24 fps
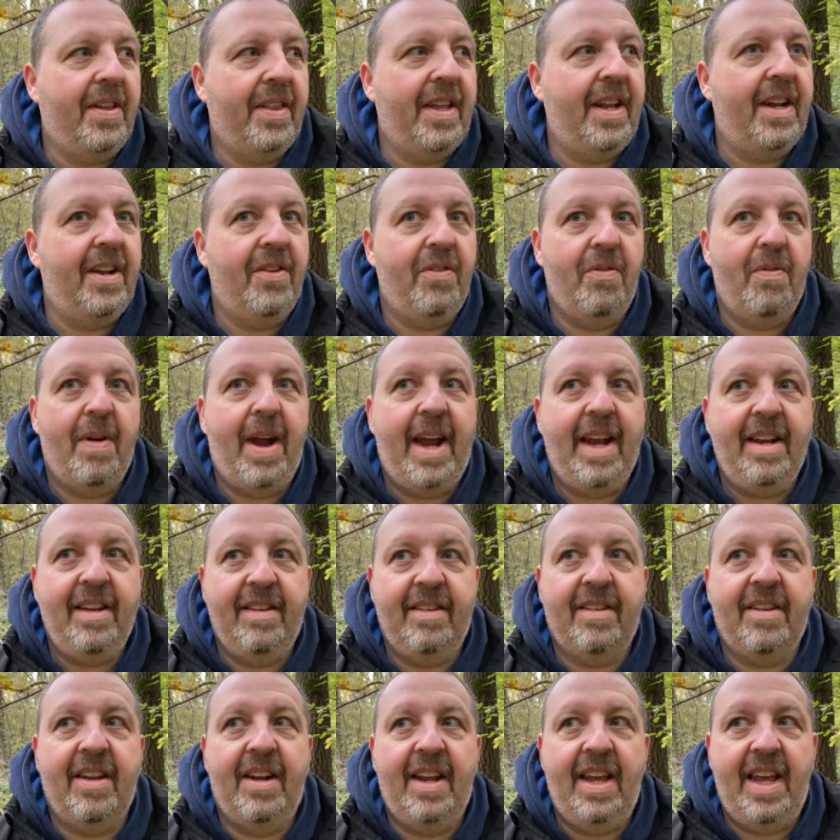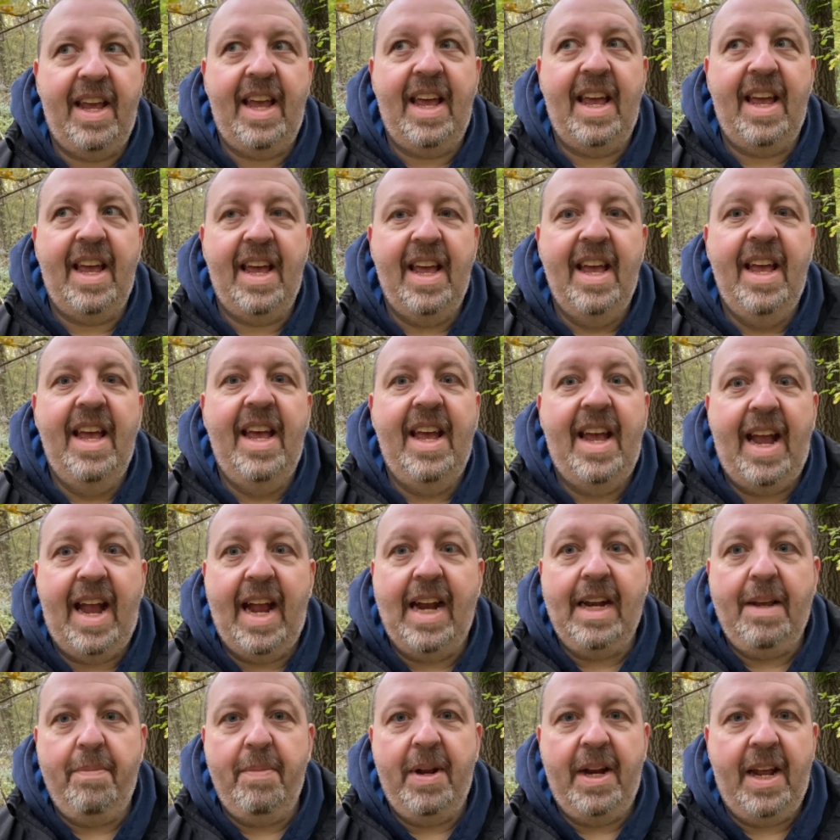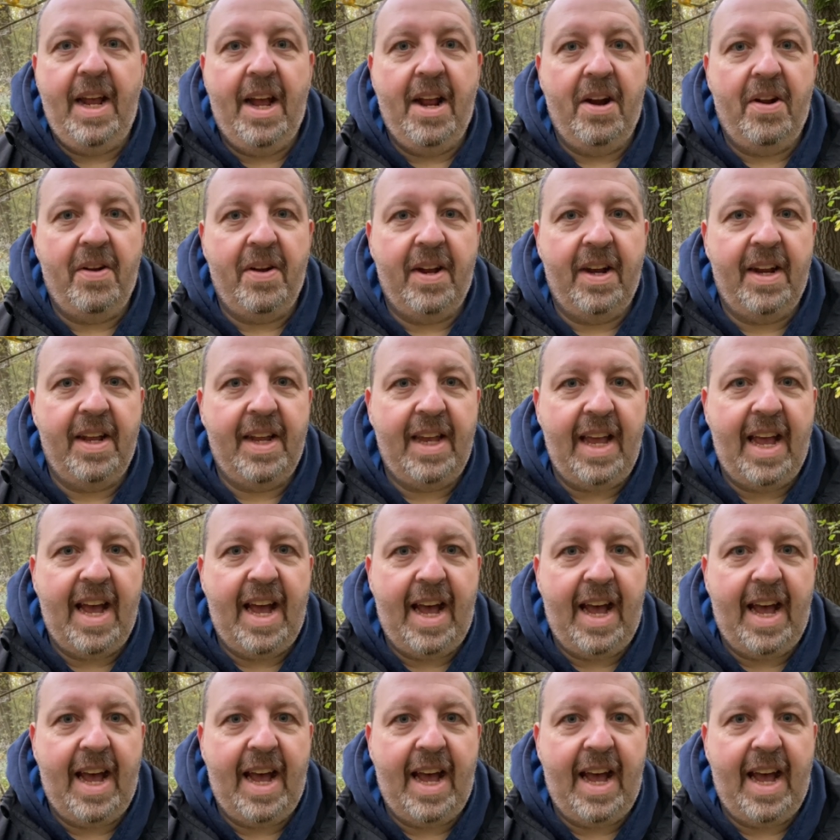I think the rain's going to hit any minute and I'm going to get